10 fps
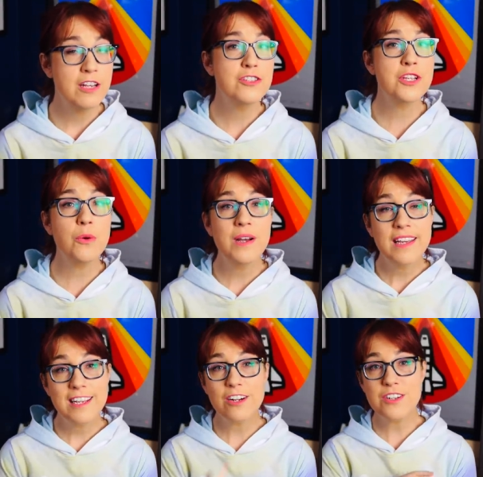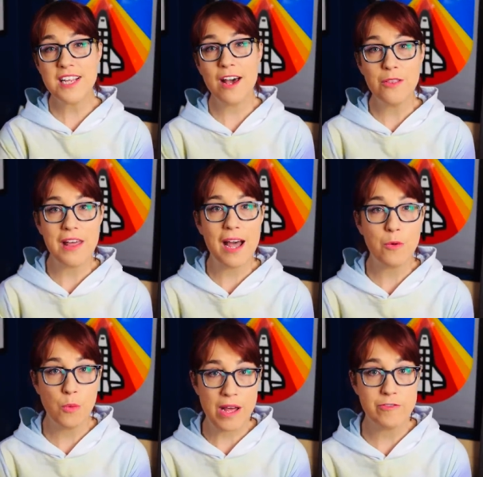So here's how
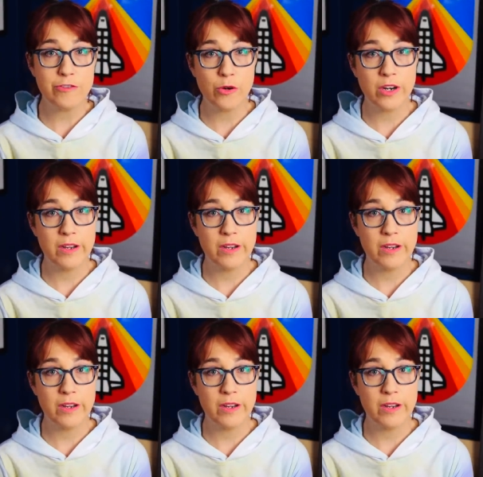that went for